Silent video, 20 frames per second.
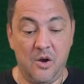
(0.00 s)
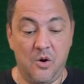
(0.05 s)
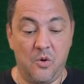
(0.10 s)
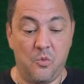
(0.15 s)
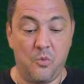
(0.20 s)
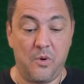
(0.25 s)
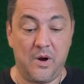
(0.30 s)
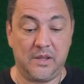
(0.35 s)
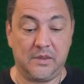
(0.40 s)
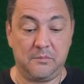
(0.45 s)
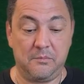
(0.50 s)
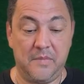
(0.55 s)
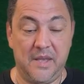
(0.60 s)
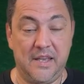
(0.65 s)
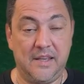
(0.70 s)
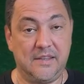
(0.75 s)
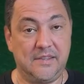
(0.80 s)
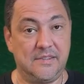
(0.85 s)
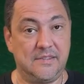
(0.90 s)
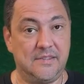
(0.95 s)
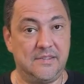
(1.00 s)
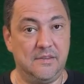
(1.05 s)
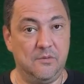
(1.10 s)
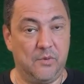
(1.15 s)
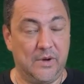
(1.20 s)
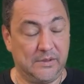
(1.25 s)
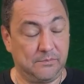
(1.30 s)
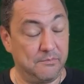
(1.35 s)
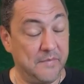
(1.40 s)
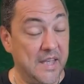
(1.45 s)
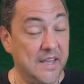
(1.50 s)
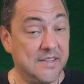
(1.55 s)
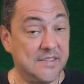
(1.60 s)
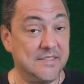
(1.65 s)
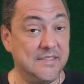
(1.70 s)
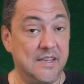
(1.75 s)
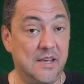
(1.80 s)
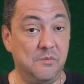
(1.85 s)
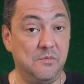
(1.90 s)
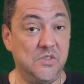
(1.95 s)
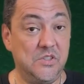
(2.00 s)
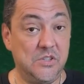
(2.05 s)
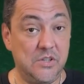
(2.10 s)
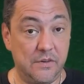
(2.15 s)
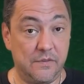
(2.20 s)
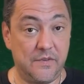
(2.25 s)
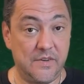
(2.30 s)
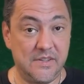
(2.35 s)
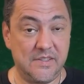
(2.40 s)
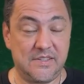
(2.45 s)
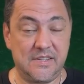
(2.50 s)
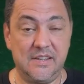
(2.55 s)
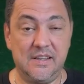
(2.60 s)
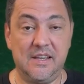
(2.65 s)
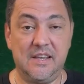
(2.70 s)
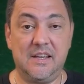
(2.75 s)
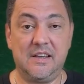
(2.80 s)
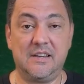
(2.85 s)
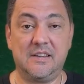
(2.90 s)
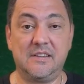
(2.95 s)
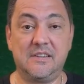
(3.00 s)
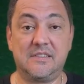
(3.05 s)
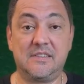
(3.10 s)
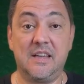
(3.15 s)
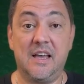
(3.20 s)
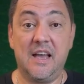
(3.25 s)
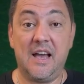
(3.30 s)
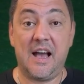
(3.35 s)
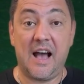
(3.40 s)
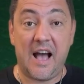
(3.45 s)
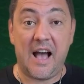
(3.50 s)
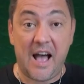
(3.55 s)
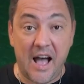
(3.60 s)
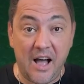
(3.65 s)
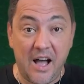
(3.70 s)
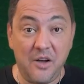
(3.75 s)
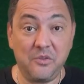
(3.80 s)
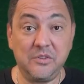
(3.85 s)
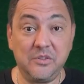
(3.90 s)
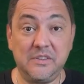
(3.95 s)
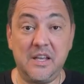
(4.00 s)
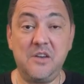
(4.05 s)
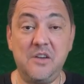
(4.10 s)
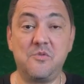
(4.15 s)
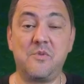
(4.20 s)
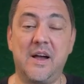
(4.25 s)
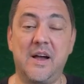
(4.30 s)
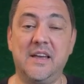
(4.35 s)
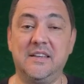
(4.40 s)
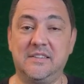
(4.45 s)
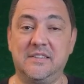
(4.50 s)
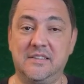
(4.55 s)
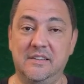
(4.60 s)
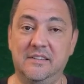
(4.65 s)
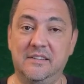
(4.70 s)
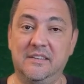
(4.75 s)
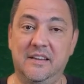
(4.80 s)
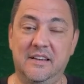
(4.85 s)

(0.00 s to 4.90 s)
What makes them different is how they write.